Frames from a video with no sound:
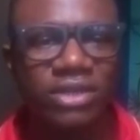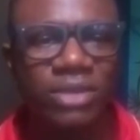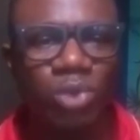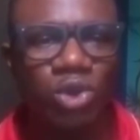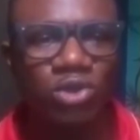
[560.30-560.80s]

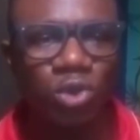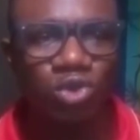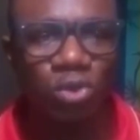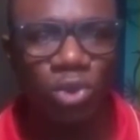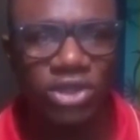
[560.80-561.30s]
product you want
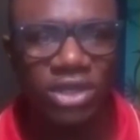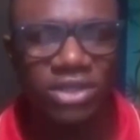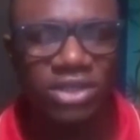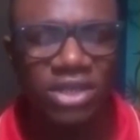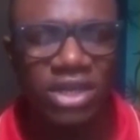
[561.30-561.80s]
to
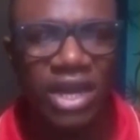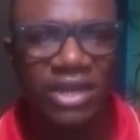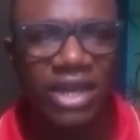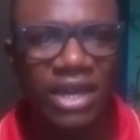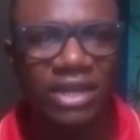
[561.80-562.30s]
purchase,
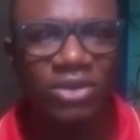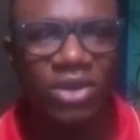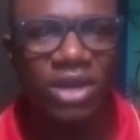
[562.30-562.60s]
and I